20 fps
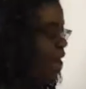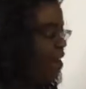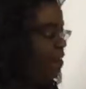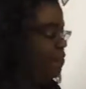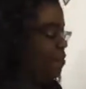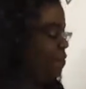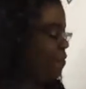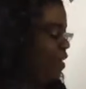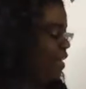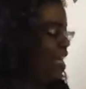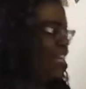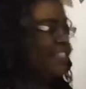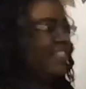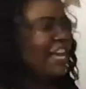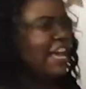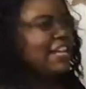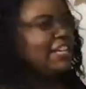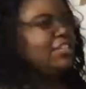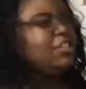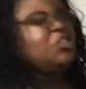I, for one, like to
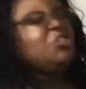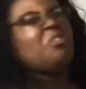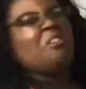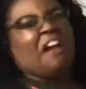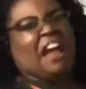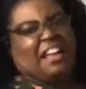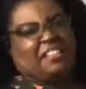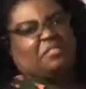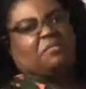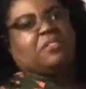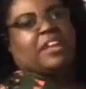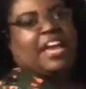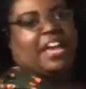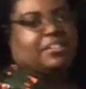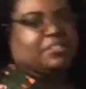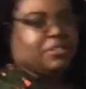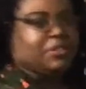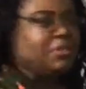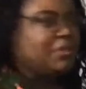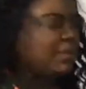add a little razzle
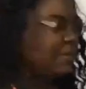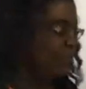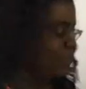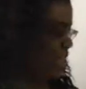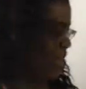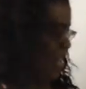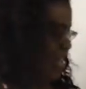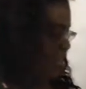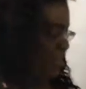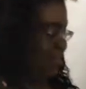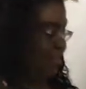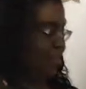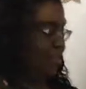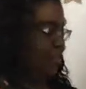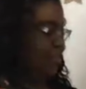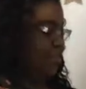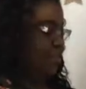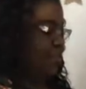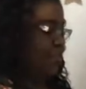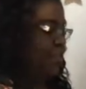dazzle, you know what I'm saying?
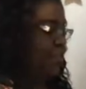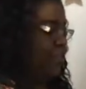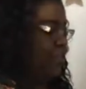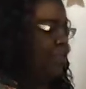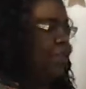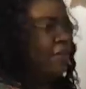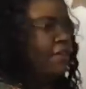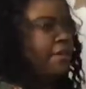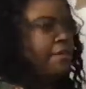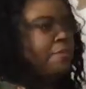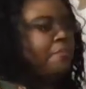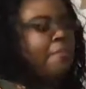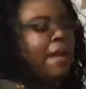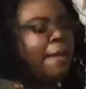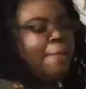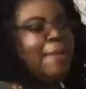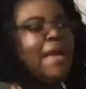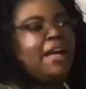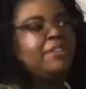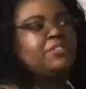
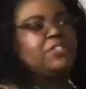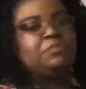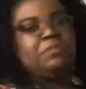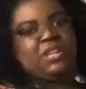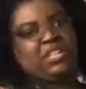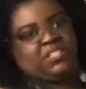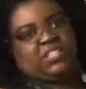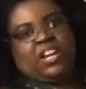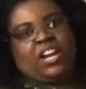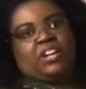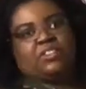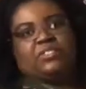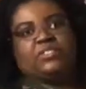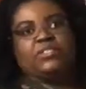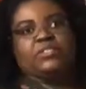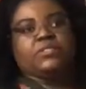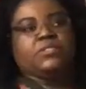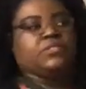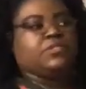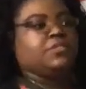My mountain speaks
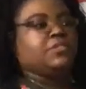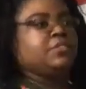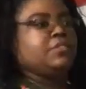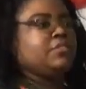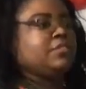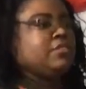cursive.